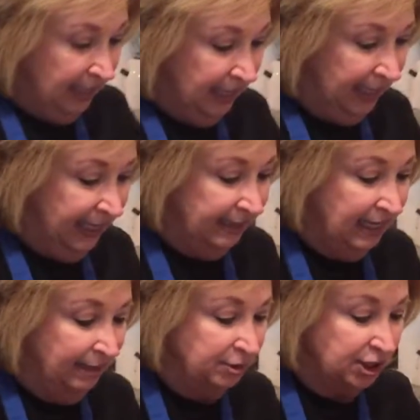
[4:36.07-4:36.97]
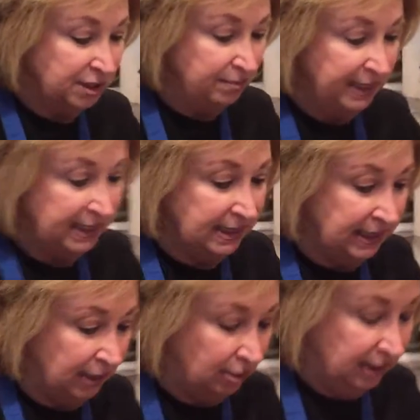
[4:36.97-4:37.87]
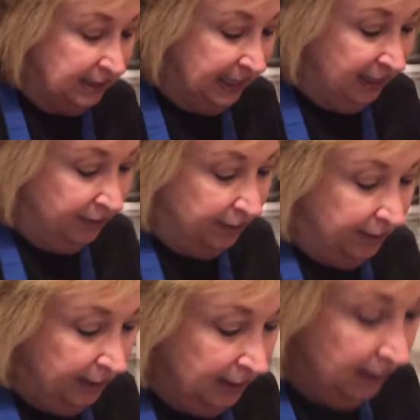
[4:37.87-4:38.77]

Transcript: And I'm just mixing it all together.